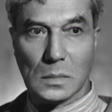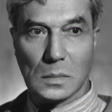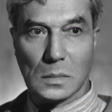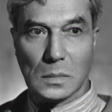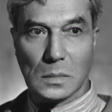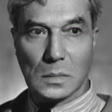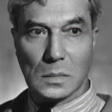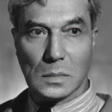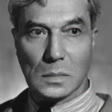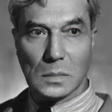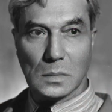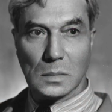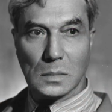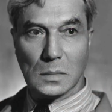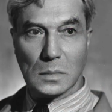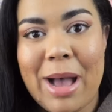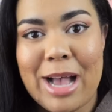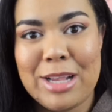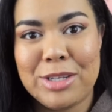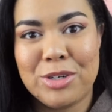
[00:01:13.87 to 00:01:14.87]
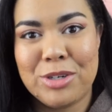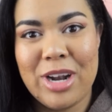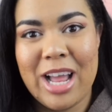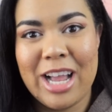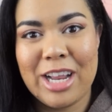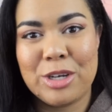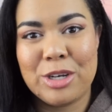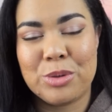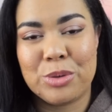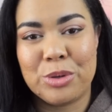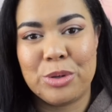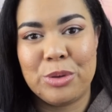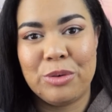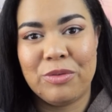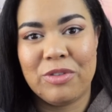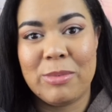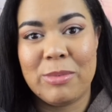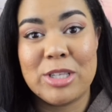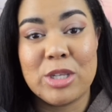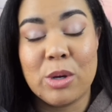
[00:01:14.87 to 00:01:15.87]
Pasternak. Pasternak drew
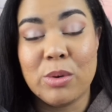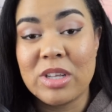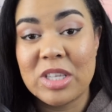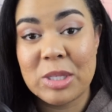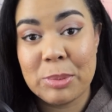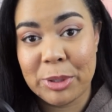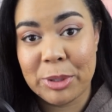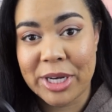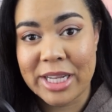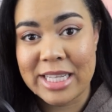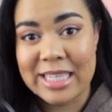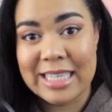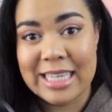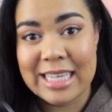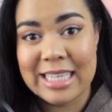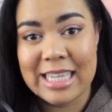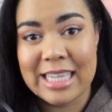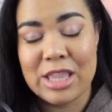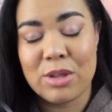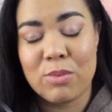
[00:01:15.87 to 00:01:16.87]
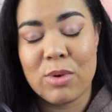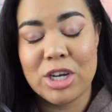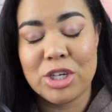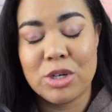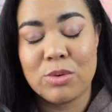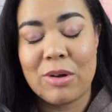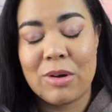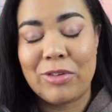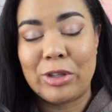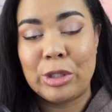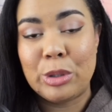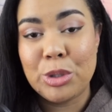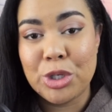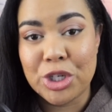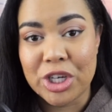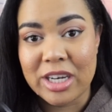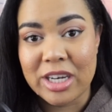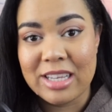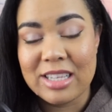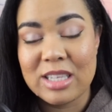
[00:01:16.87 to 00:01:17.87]
from his own experiences in the Russian Revolution
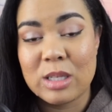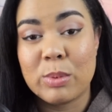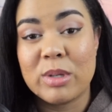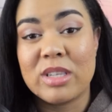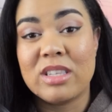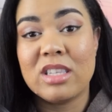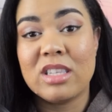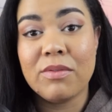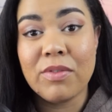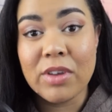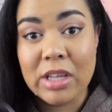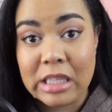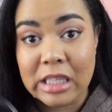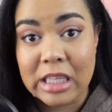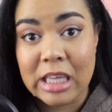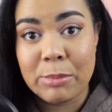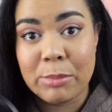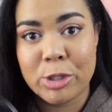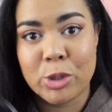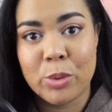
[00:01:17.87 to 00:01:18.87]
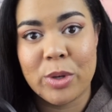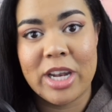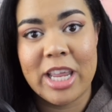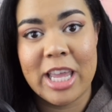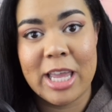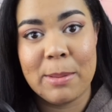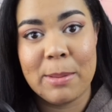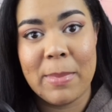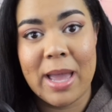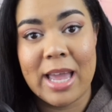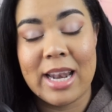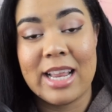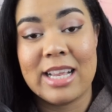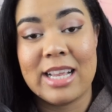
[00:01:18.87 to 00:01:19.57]
conversation specifically between him and